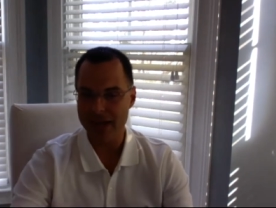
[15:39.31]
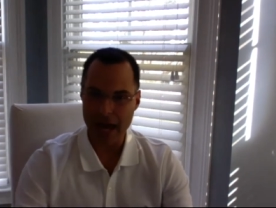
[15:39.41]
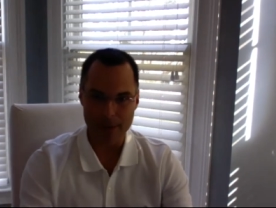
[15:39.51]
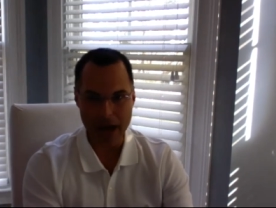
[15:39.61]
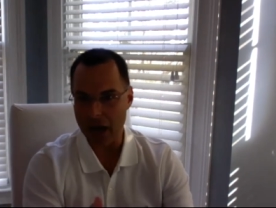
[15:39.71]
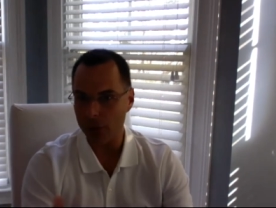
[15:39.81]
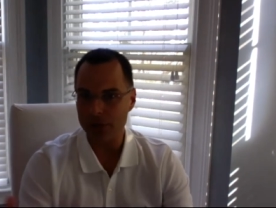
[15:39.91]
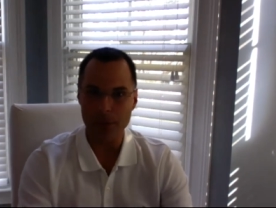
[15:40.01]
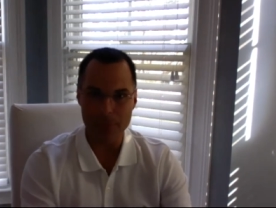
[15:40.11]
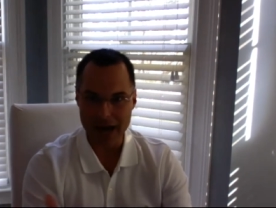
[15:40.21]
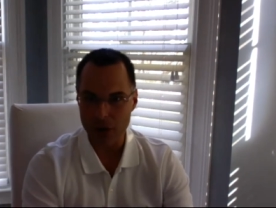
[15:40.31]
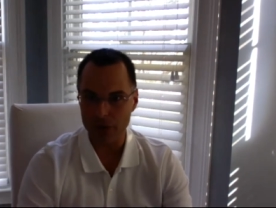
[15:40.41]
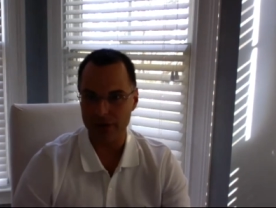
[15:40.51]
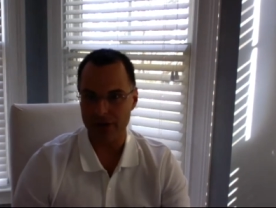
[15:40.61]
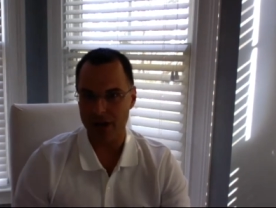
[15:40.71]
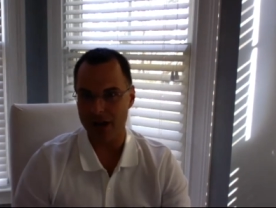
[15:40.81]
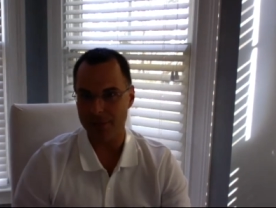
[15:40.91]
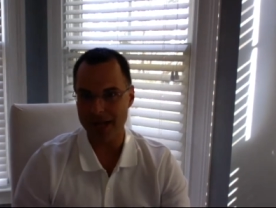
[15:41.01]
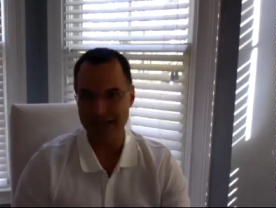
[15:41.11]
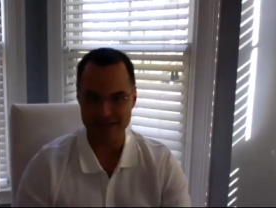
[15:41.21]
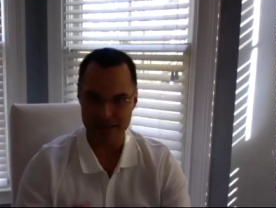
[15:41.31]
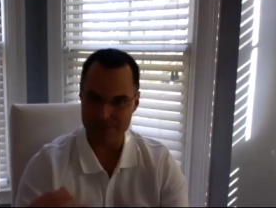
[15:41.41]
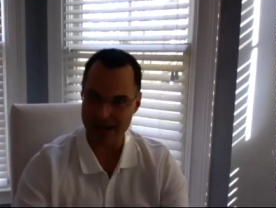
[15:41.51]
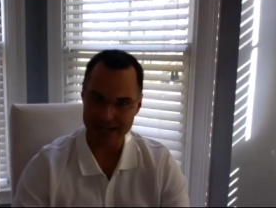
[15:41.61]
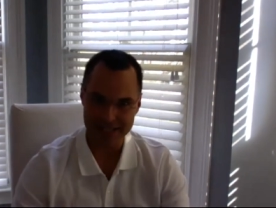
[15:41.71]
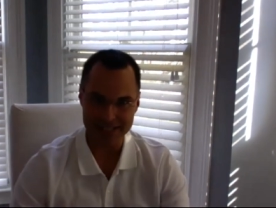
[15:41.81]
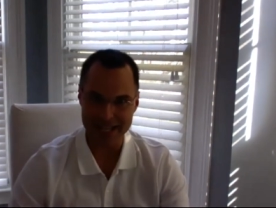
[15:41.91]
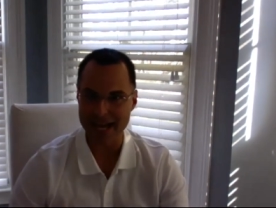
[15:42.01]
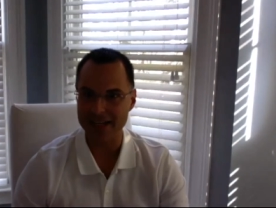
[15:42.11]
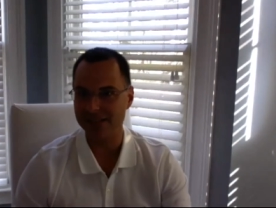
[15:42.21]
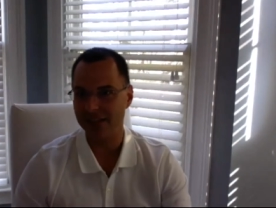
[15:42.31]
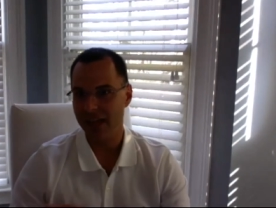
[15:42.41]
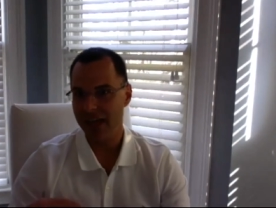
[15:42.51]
I'm out and about. I'm not sitting behind a desk,